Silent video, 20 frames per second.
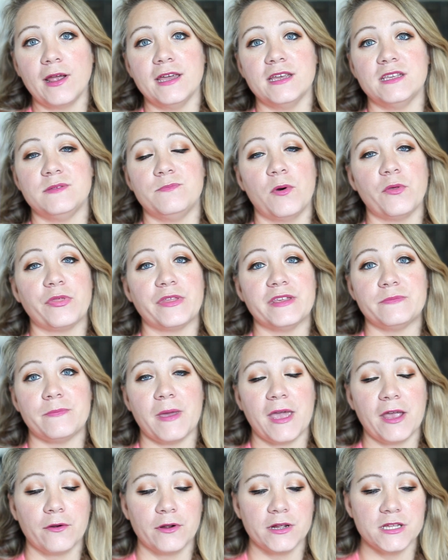His both his
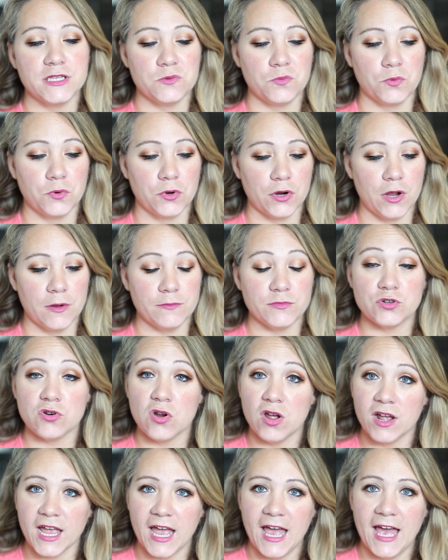parents were um,
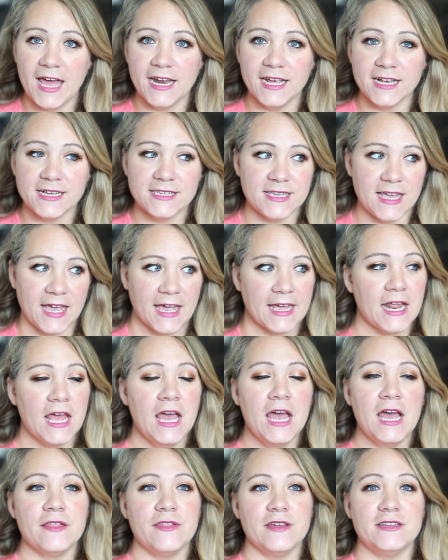drug addicts, and
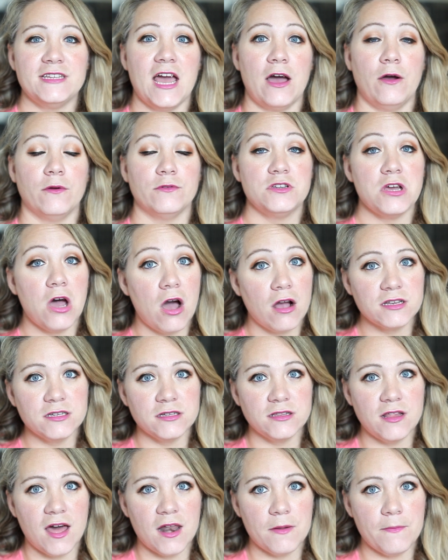the town talked
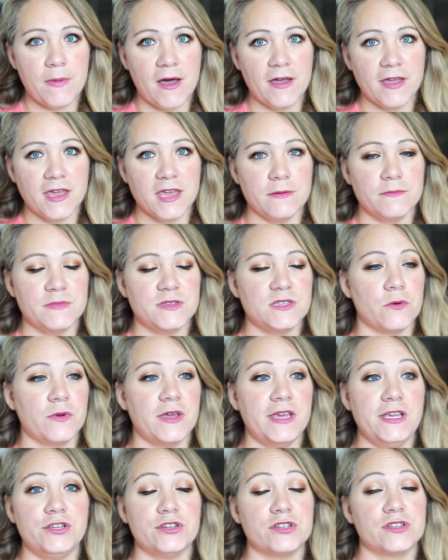a lot about him, so
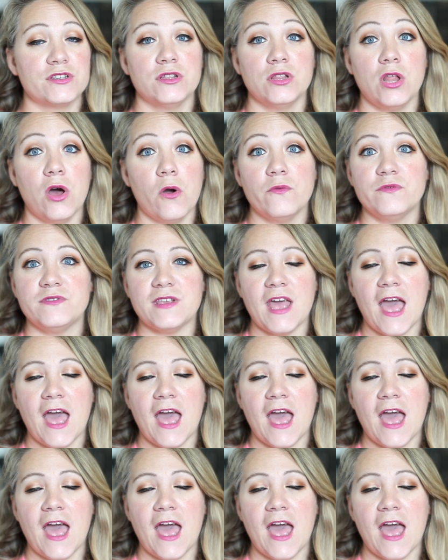he just loathes